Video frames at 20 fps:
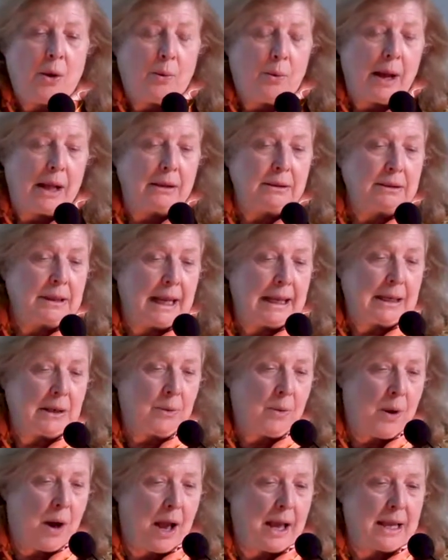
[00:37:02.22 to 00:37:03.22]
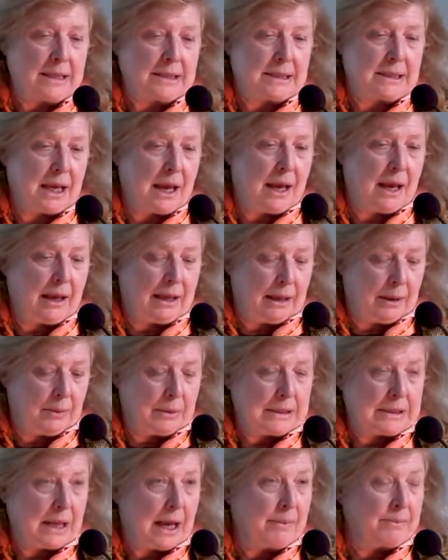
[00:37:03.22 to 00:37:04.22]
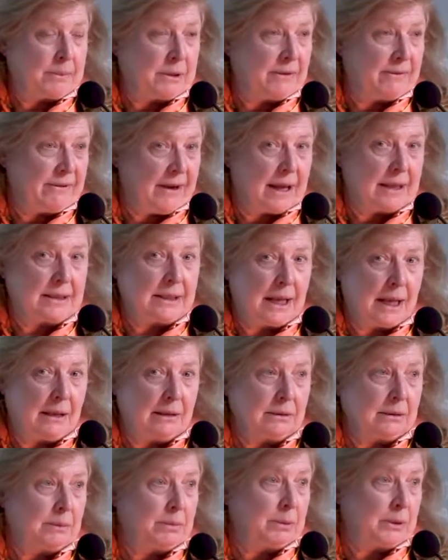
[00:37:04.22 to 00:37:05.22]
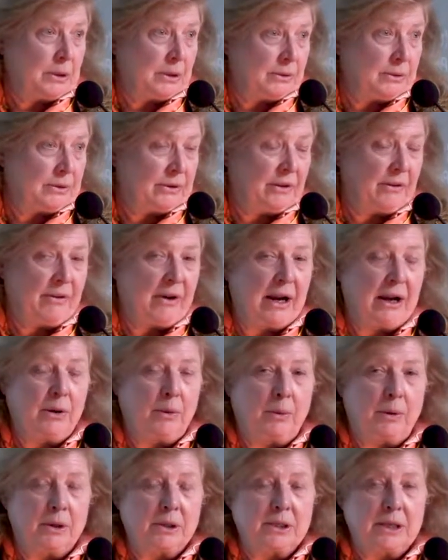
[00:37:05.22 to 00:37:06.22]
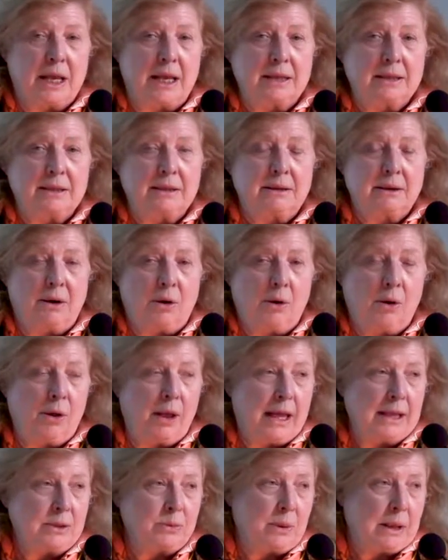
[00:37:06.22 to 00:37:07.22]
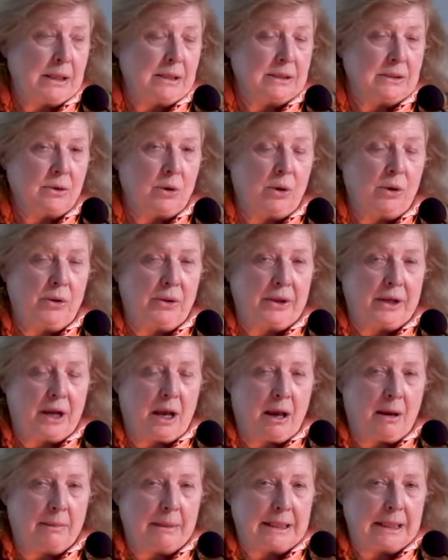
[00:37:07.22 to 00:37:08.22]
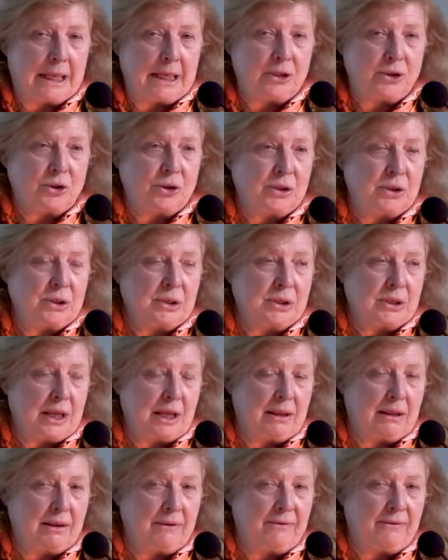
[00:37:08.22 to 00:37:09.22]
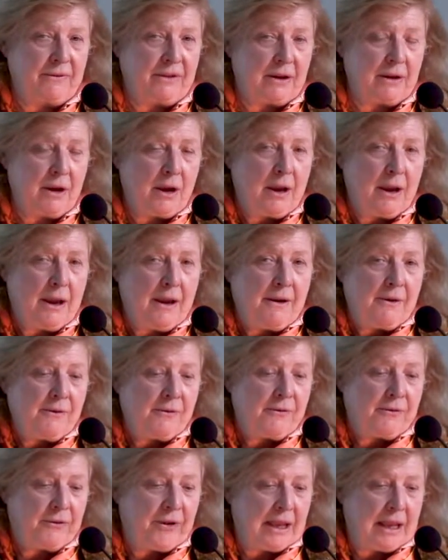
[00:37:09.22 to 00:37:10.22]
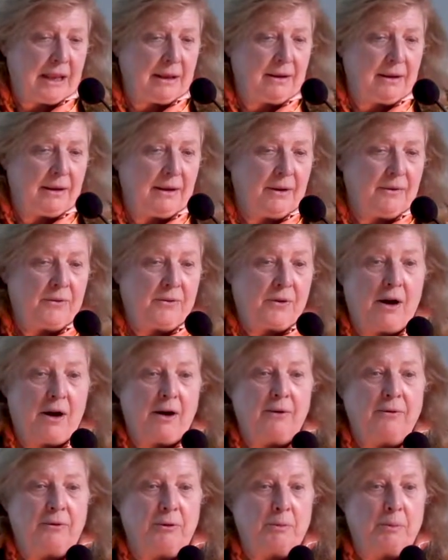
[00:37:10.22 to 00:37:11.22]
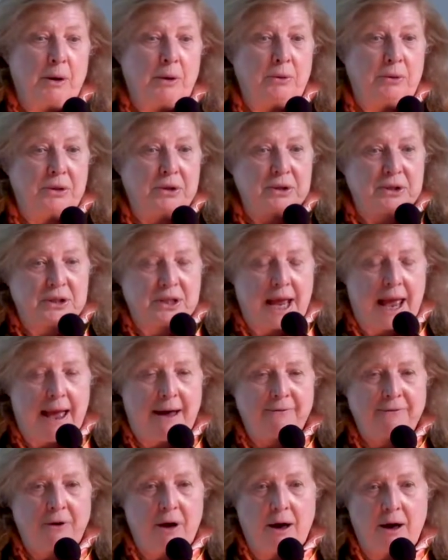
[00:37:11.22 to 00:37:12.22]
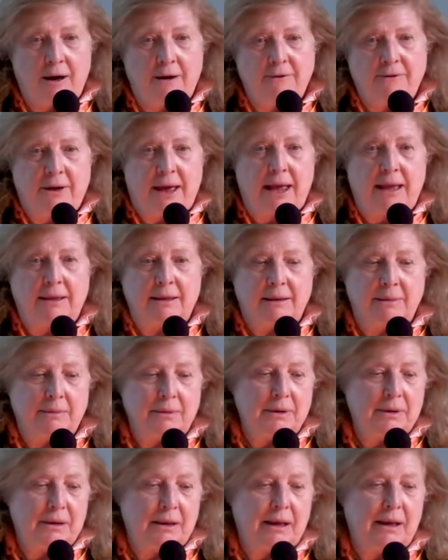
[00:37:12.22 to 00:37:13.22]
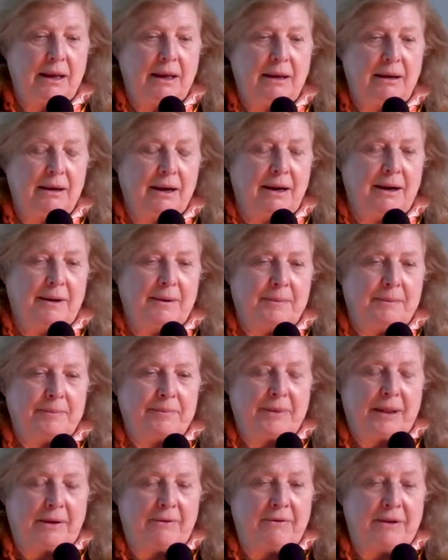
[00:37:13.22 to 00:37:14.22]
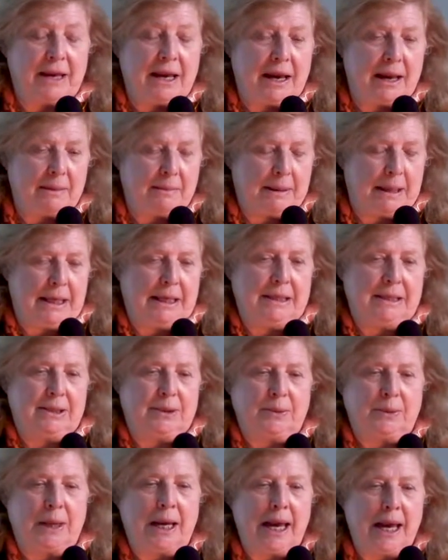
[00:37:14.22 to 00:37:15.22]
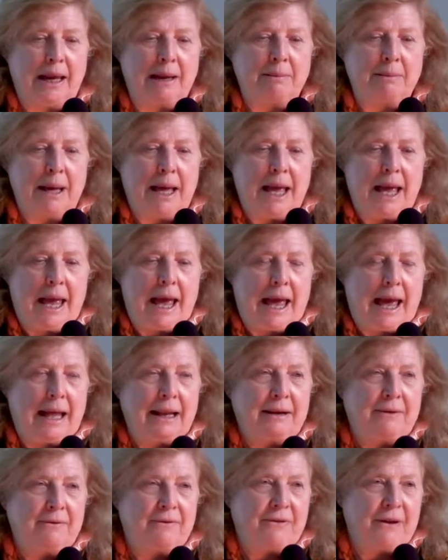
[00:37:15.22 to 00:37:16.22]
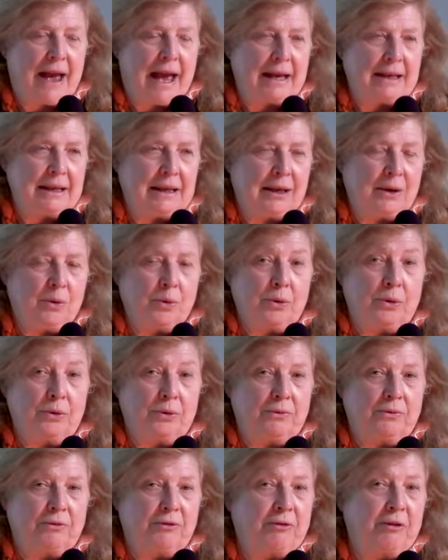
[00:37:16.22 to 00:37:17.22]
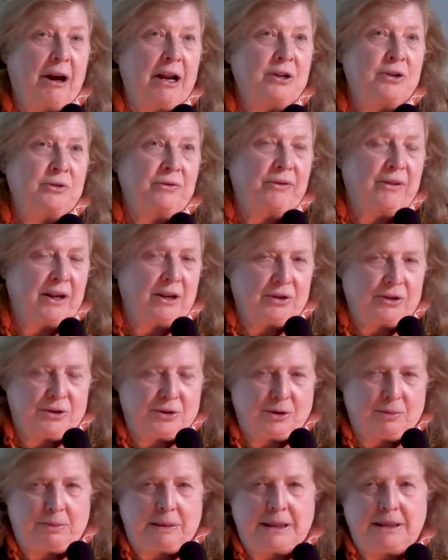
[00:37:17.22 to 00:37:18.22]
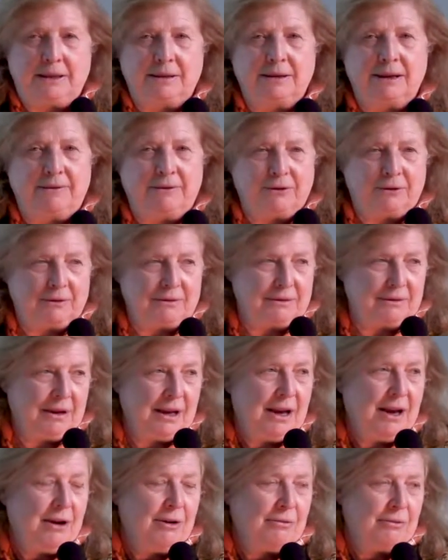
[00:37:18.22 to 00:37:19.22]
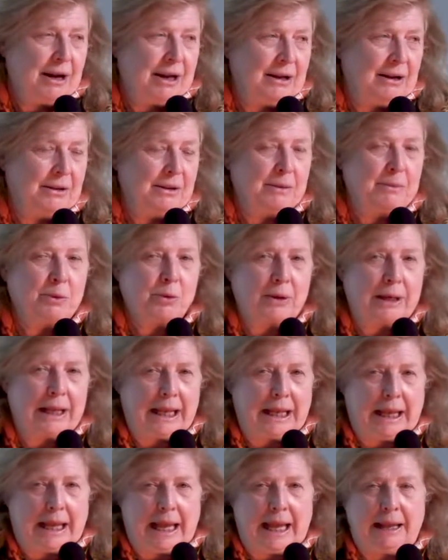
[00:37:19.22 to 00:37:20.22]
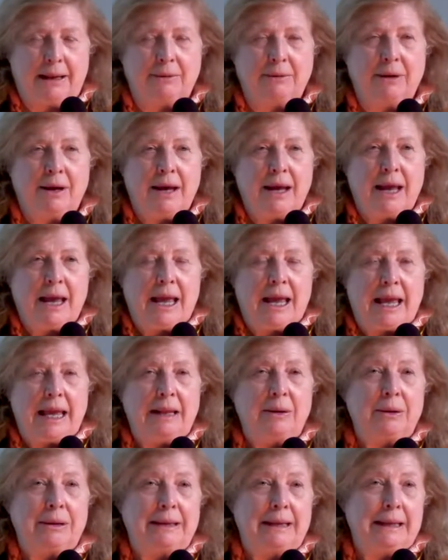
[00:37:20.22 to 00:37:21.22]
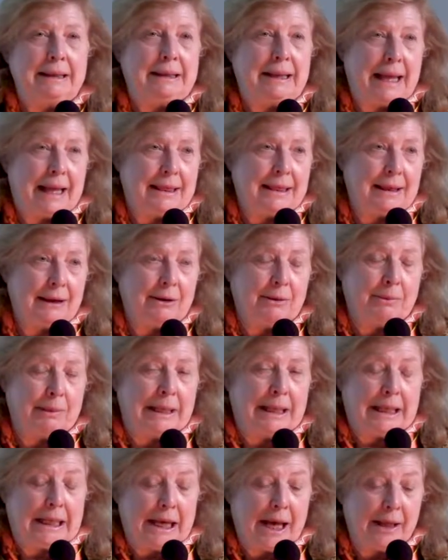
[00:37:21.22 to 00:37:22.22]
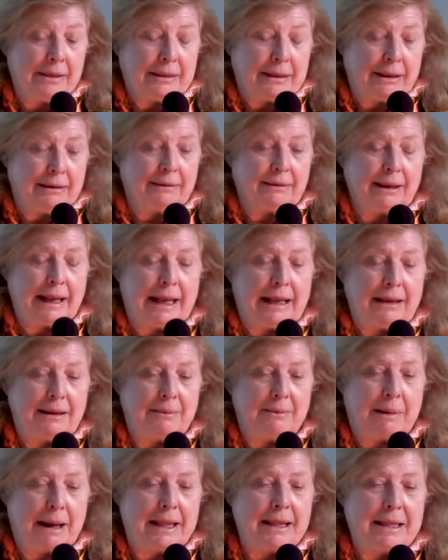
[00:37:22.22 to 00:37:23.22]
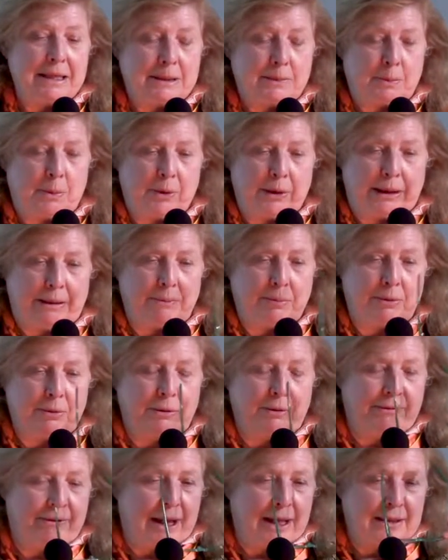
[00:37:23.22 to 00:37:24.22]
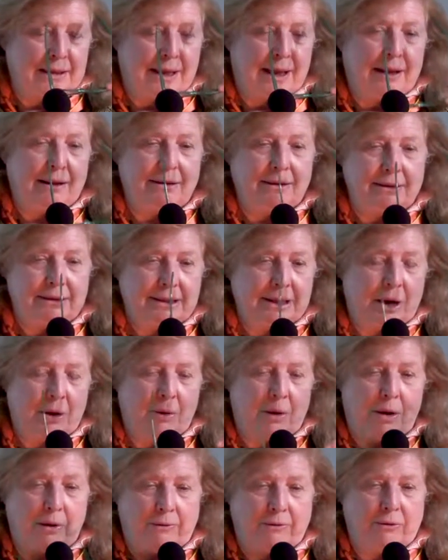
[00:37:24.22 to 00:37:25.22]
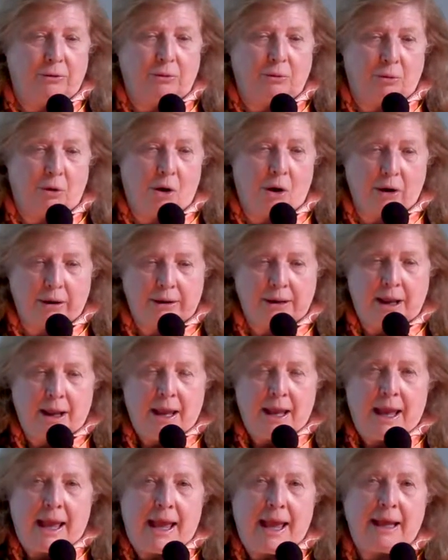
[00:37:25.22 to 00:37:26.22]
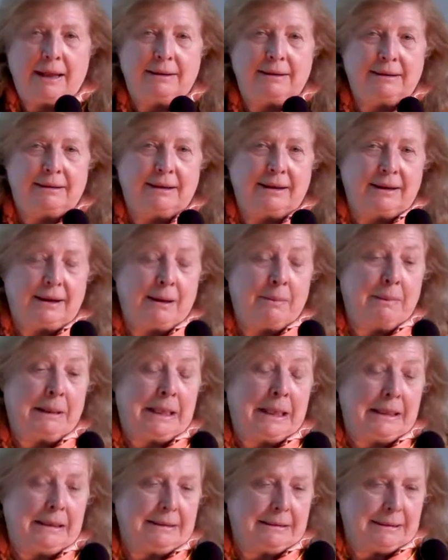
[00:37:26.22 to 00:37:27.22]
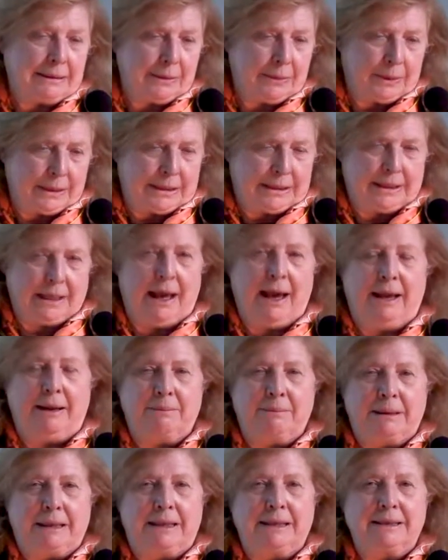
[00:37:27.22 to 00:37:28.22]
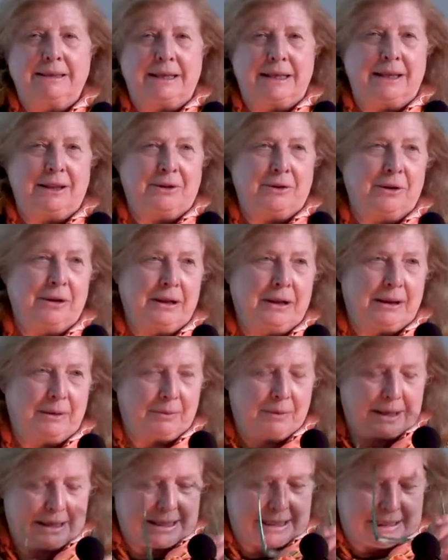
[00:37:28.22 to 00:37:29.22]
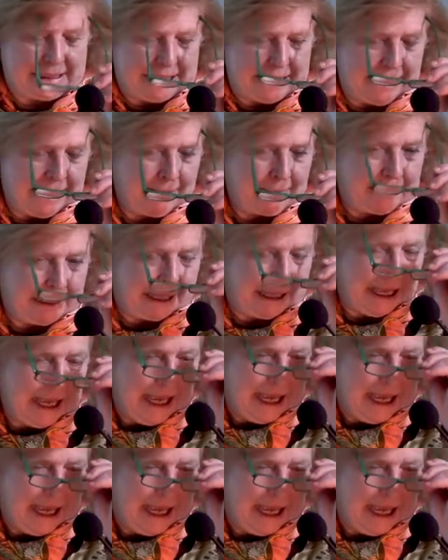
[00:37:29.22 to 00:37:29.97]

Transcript: Well, likewise, it was up to Vatel to produce the fireworks as all as well as all the accommodations and the fee feed for both the staff of and the the um, VIPs who came. And in fact, he ordered fresh fish to be delivered right on the morning, and it did get there, but it got there late. And by this point, poor Vatel, so overwrought, had committed suicide suicide because he thought it wasn't coming.